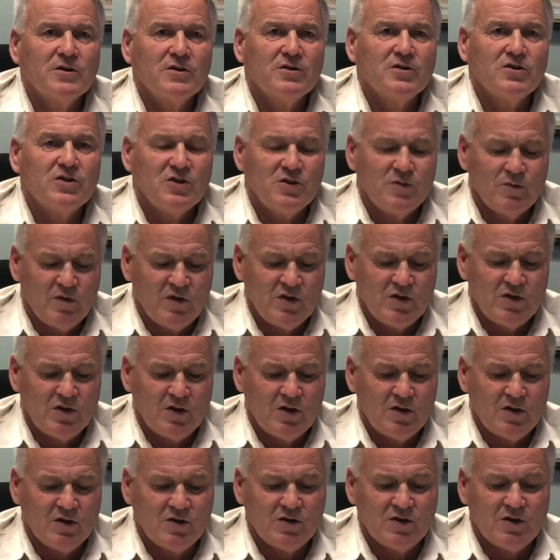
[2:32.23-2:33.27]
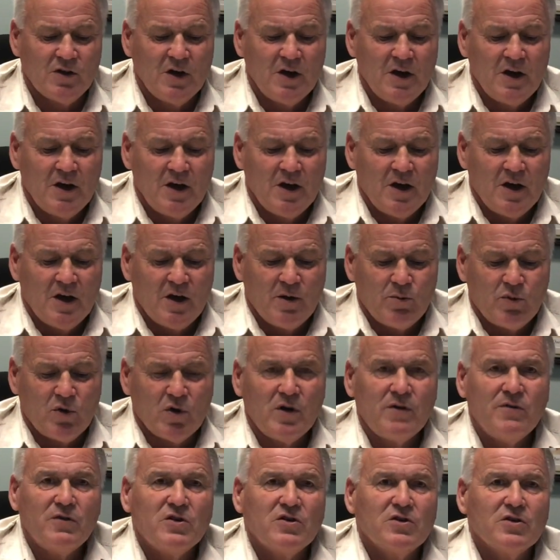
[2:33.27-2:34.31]
She's visited us
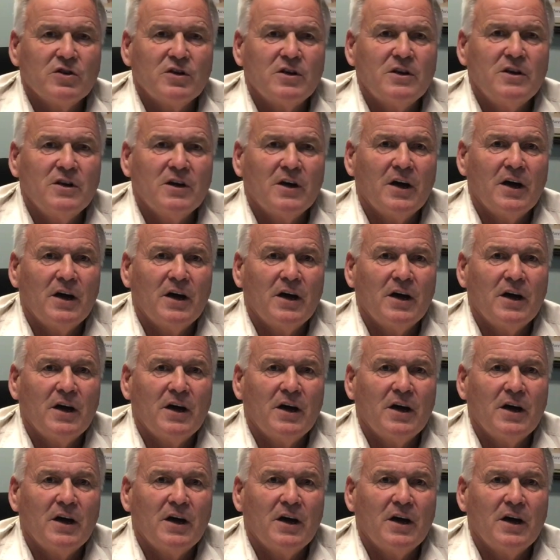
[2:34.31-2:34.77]
previously.